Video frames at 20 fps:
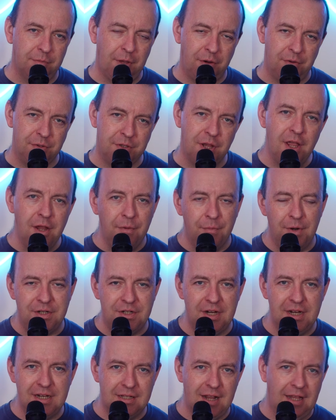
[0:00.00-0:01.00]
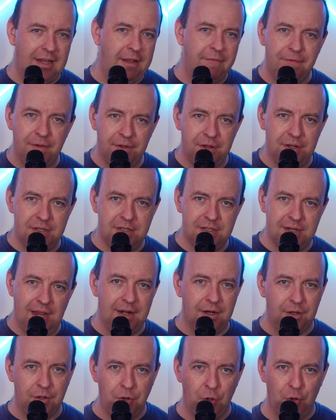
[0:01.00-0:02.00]
mode, which is like a verse
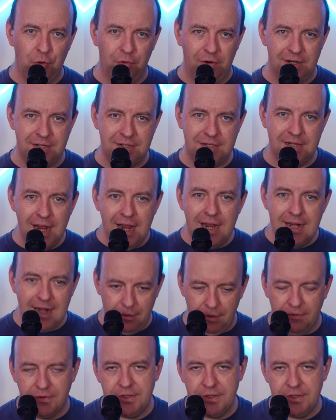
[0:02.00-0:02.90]
and a chorus. Now